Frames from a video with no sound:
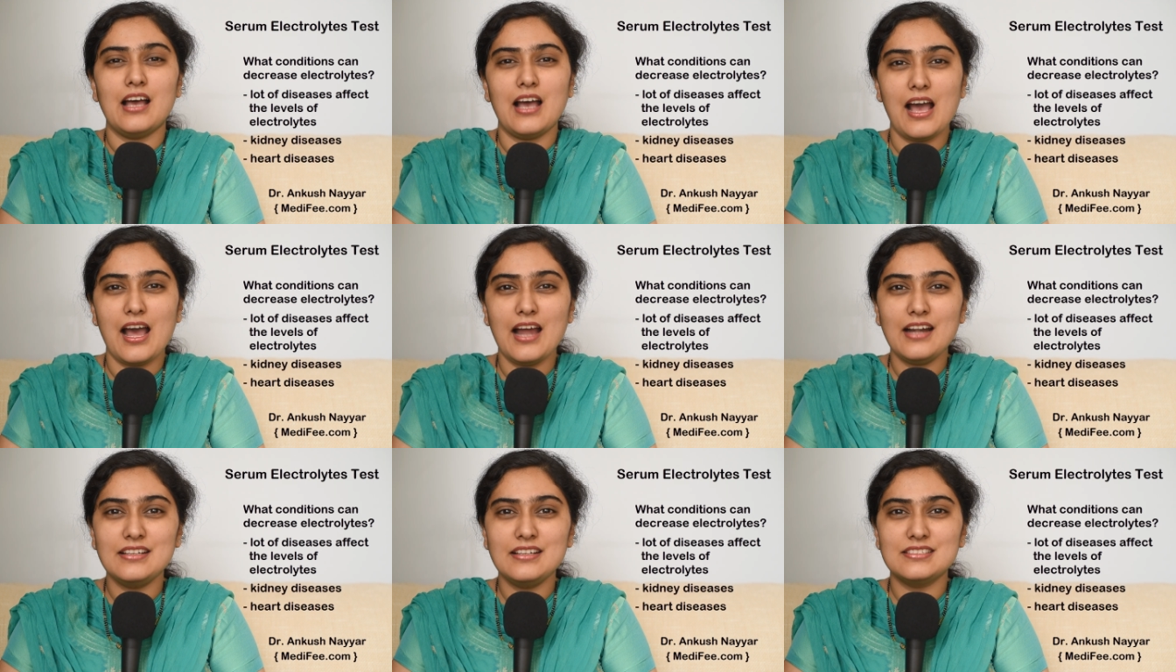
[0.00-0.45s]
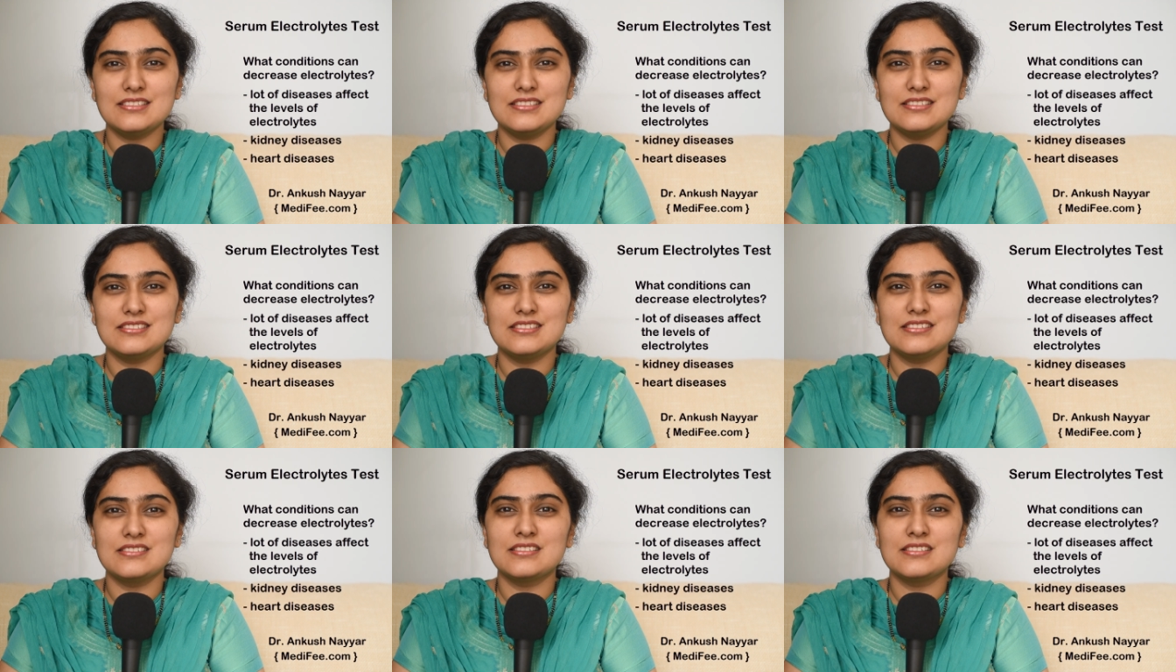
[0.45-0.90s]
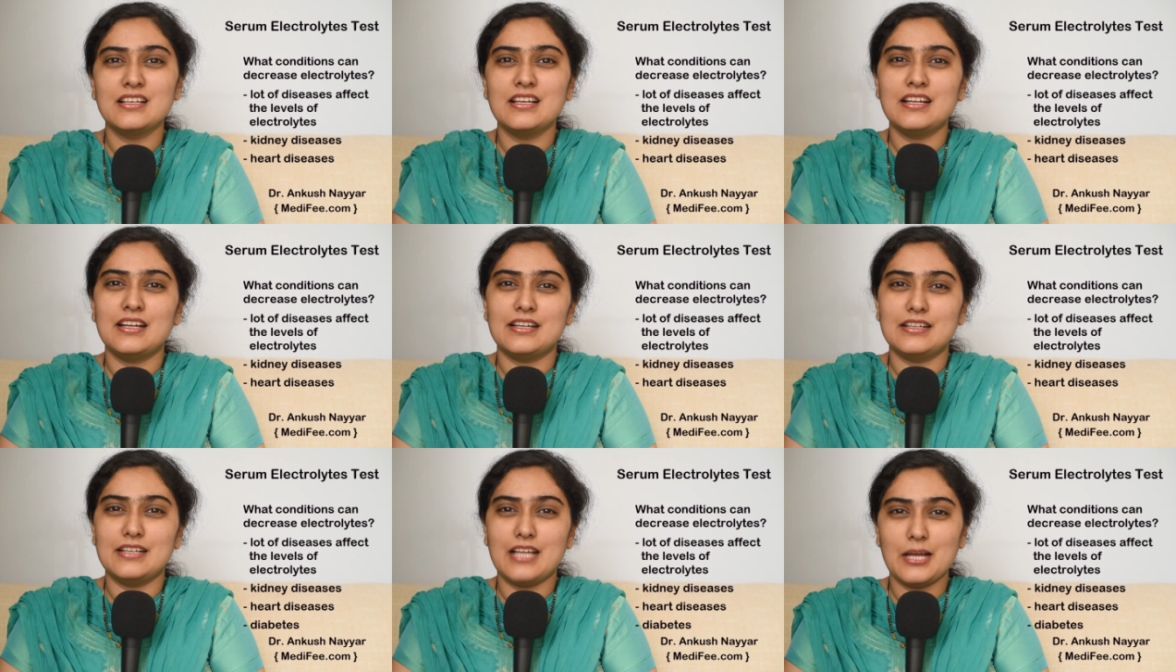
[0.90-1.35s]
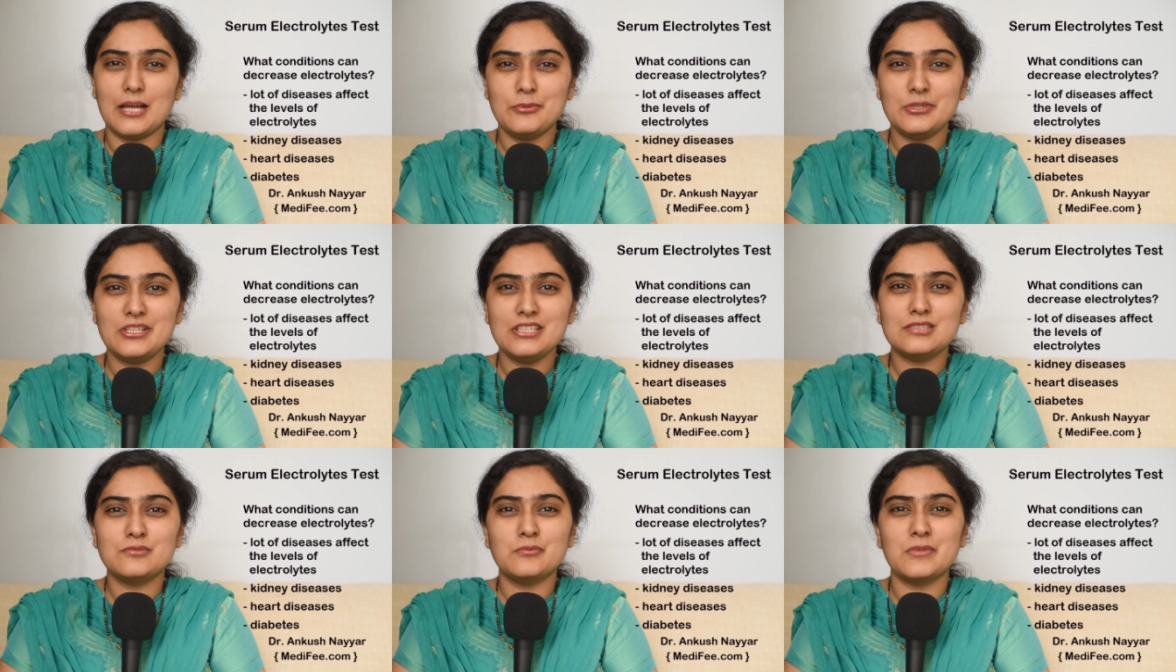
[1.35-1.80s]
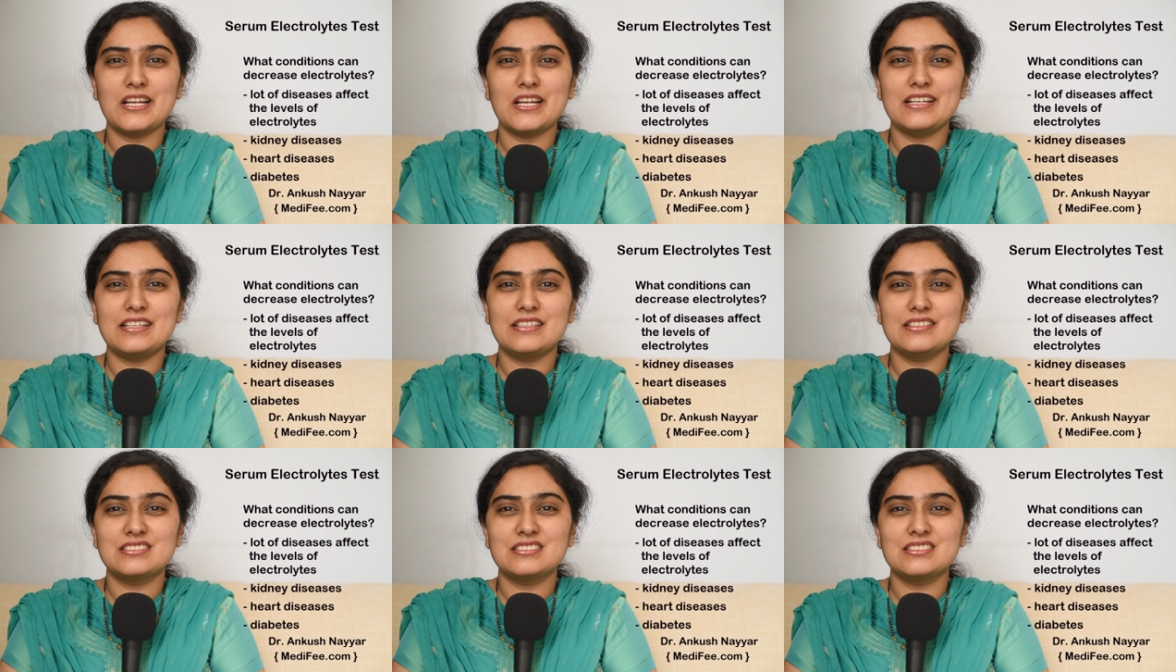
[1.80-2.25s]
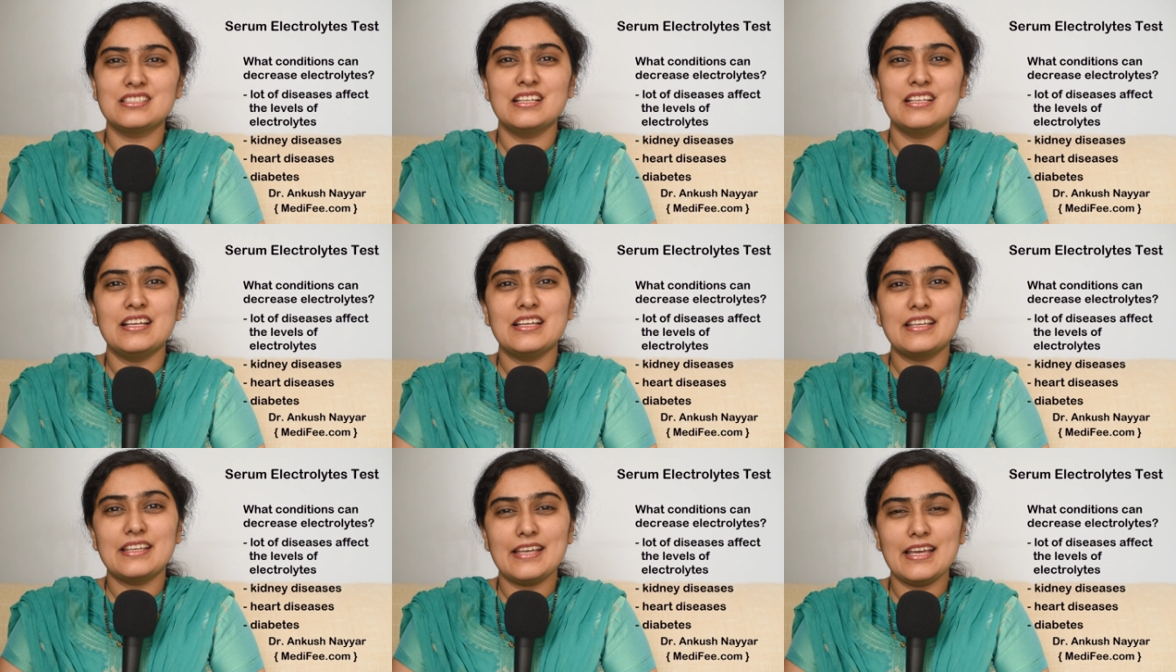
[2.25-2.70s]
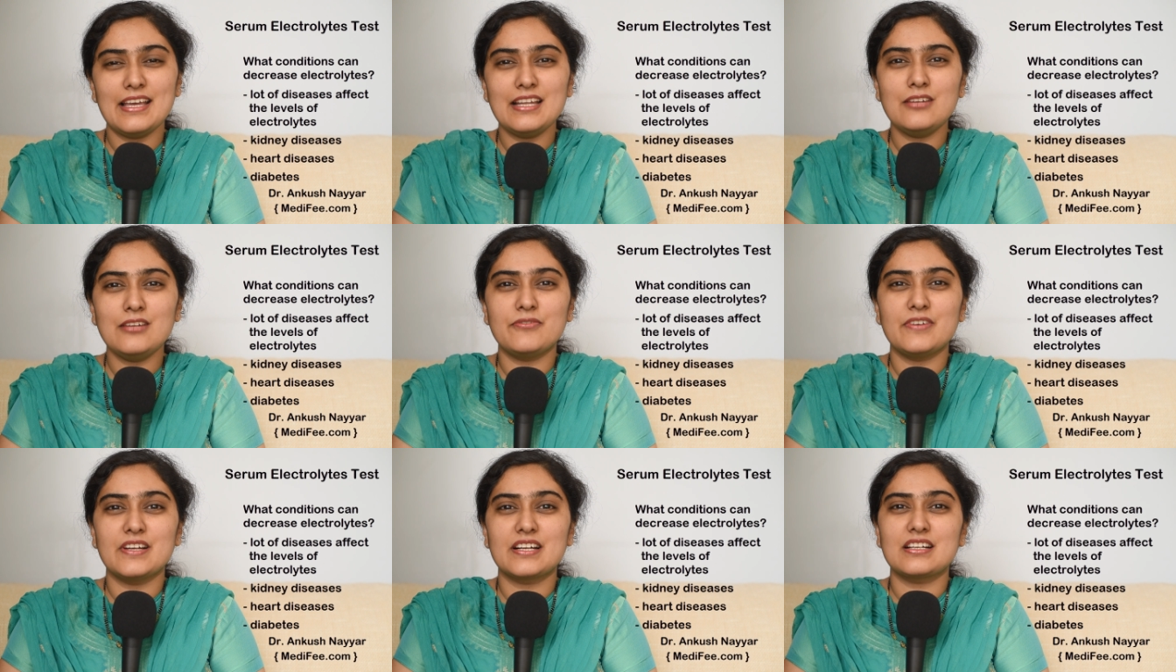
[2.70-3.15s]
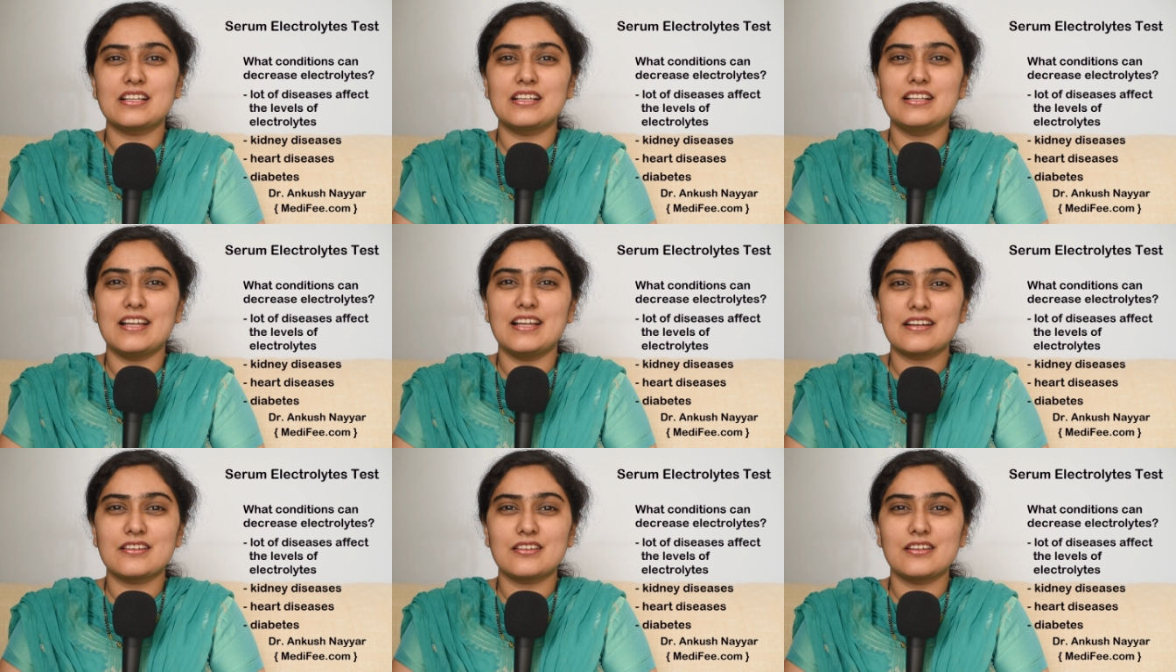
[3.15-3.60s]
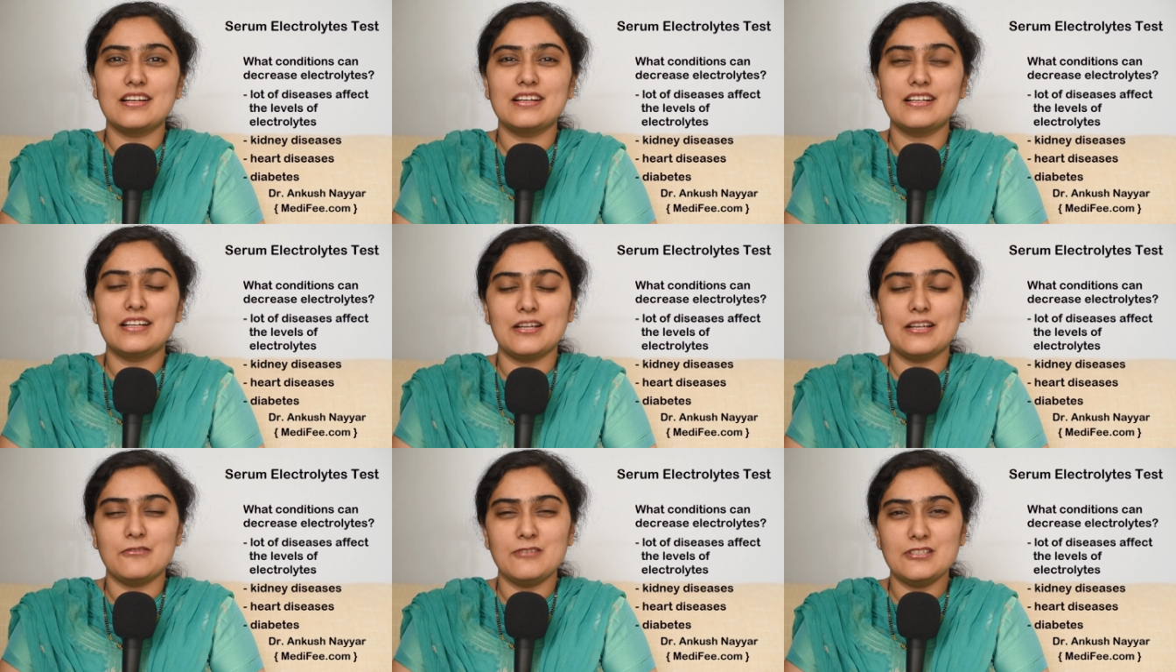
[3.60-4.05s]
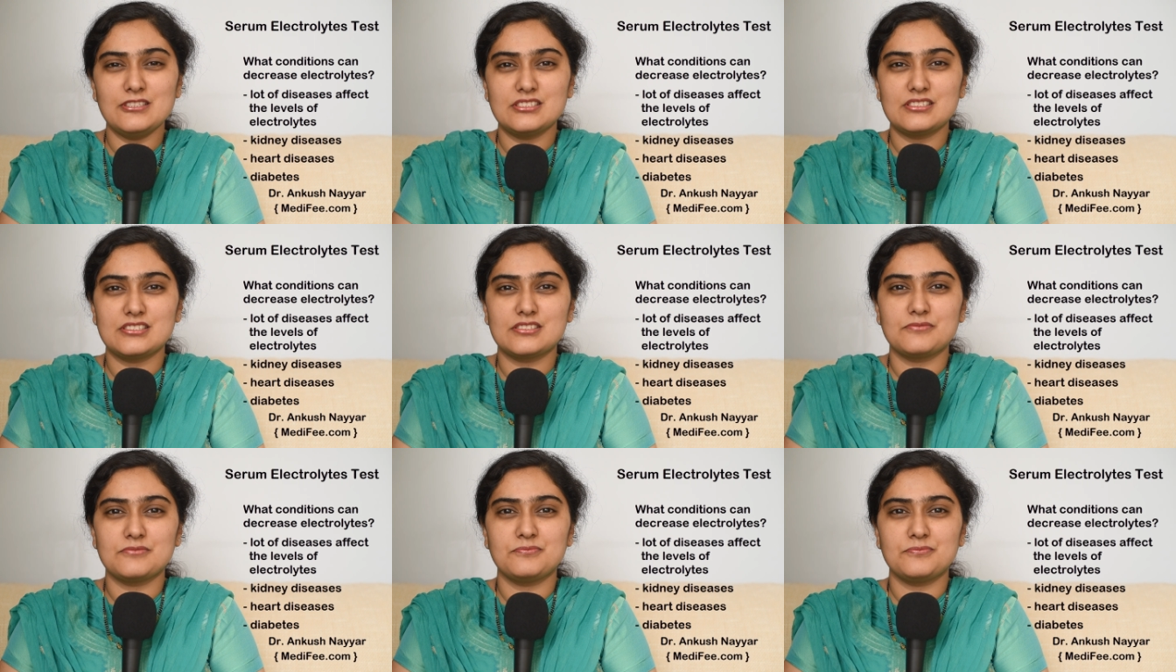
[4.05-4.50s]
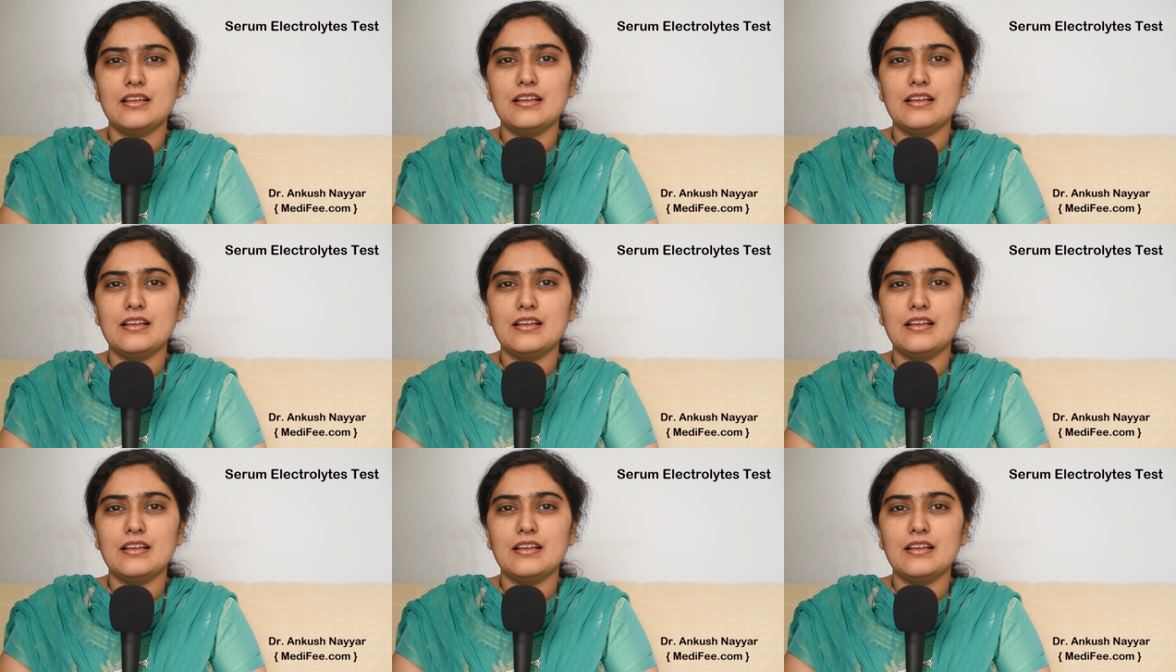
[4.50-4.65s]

heart diseases, diabetes mellitus can affect electrolyte levels.